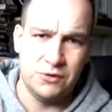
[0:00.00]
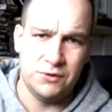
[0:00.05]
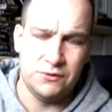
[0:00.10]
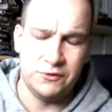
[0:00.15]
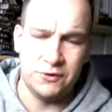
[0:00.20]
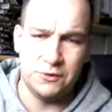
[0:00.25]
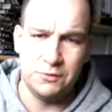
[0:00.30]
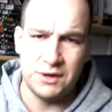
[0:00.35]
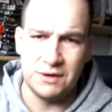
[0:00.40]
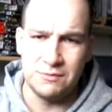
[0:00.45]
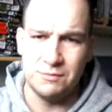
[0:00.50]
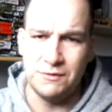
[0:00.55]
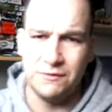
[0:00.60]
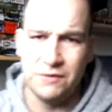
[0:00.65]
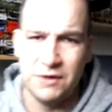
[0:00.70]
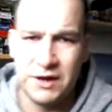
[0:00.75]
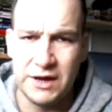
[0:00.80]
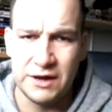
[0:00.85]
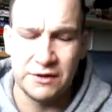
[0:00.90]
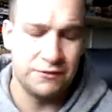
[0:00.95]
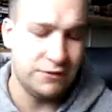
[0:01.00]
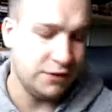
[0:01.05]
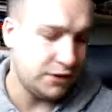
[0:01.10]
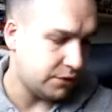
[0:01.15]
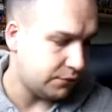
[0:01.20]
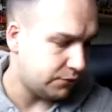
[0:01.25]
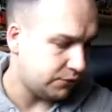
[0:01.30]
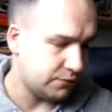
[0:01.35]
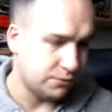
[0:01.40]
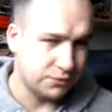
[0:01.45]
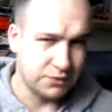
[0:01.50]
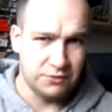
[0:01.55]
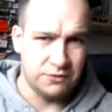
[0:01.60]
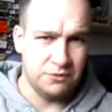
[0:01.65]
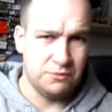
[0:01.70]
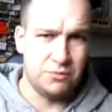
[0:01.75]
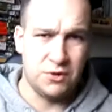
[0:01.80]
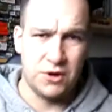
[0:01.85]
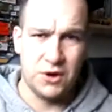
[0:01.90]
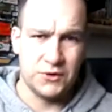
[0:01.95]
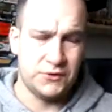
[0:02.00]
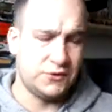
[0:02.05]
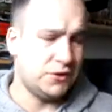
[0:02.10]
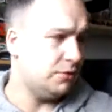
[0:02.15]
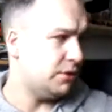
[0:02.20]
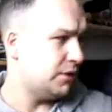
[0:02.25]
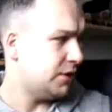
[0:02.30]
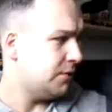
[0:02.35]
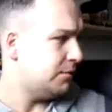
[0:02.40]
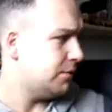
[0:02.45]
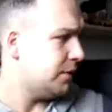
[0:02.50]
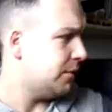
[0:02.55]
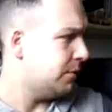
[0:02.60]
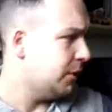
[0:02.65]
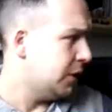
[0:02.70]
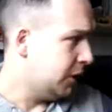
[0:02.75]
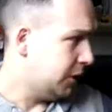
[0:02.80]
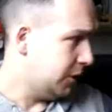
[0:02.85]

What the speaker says: YouTube give me for the next video or something, do part 2, I don't know.